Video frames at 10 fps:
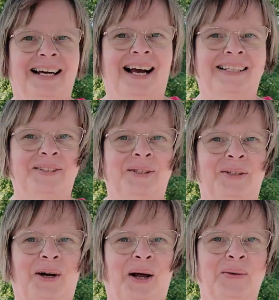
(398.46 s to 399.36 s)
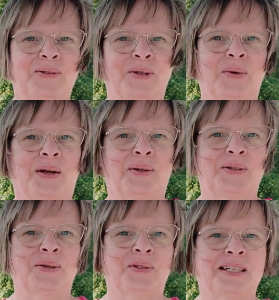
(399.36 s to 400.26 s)
I turned around so you can
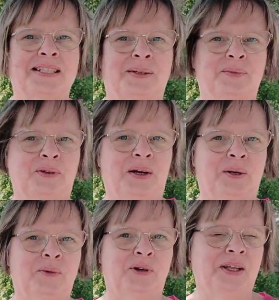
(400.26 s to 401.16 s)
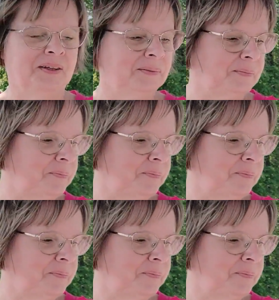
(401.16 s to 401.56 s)
also see some of the harbor there.